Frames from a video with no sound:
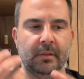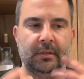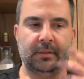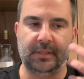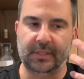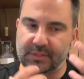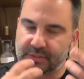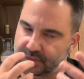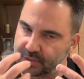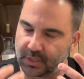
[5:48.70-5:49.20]

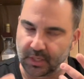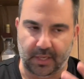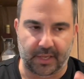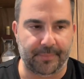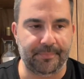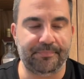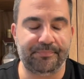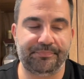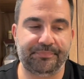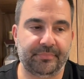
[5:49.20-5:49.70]
It's
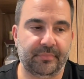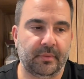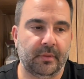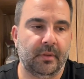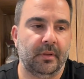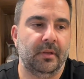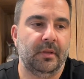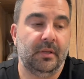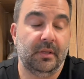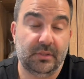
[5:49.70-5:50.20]

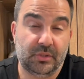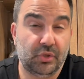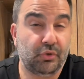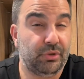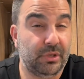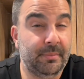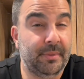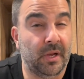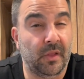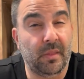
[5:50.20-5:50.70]

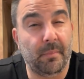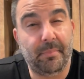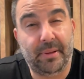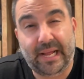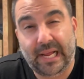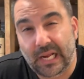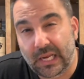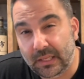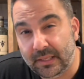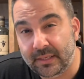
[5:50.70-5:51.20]
creamy on the
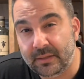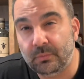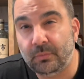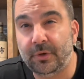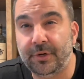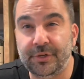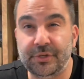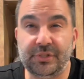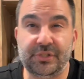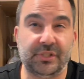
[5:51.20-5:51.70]
palate, where
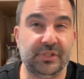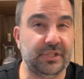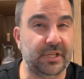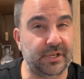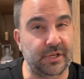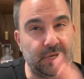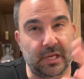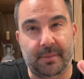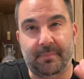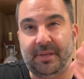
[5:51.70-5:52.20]

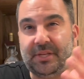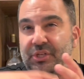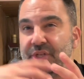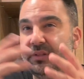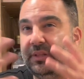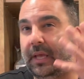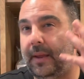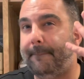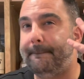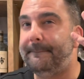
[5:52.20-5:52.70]
I mentioned
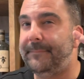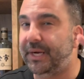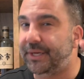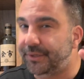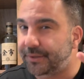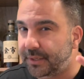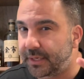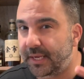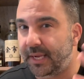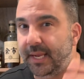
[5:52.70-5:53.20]
that
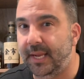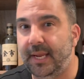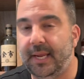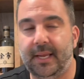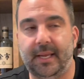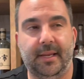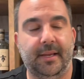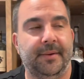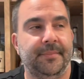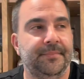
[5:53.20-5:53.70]
butter
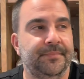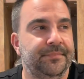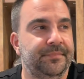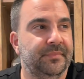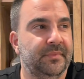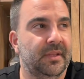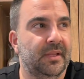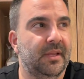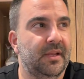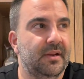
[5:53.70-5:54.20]
cake
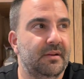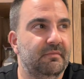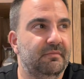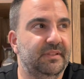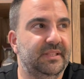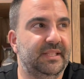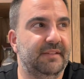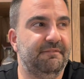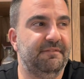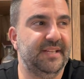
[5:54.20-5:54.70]

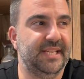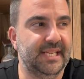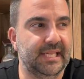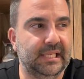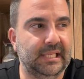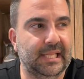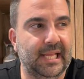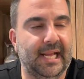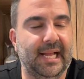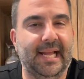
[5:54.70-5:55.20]
with the
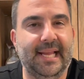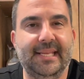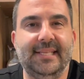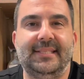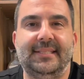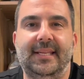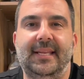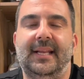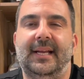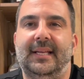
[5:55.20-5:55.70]
vanilla
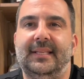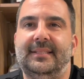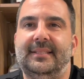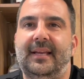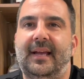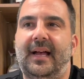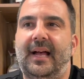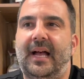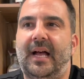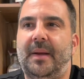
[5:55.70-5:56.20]
icing on
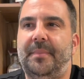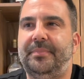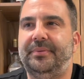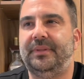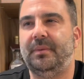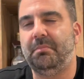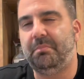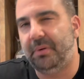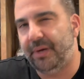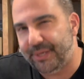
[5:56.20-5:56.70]
top, the
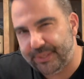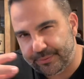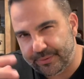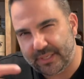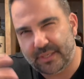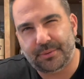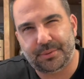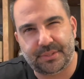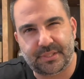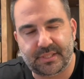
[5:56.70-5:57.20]
buttery
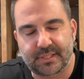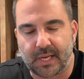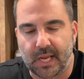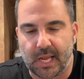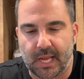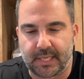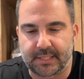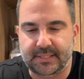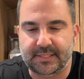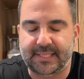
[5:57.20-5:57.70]

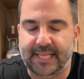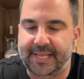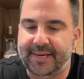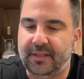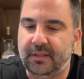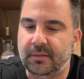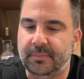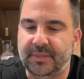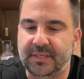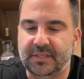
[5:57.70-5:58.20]
croissants. That
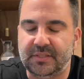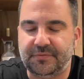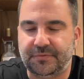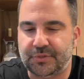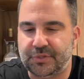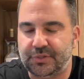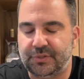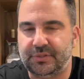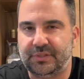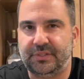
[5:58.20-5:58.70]
element is for
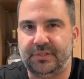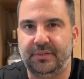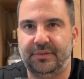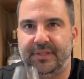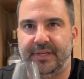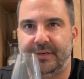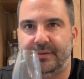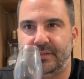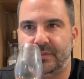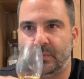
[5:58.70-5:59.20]
sure still
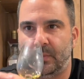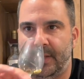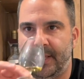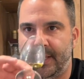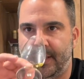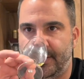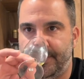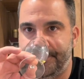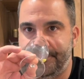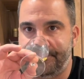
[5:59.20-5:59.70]
there as
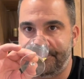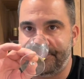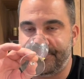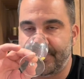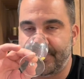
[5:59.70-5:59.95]
well.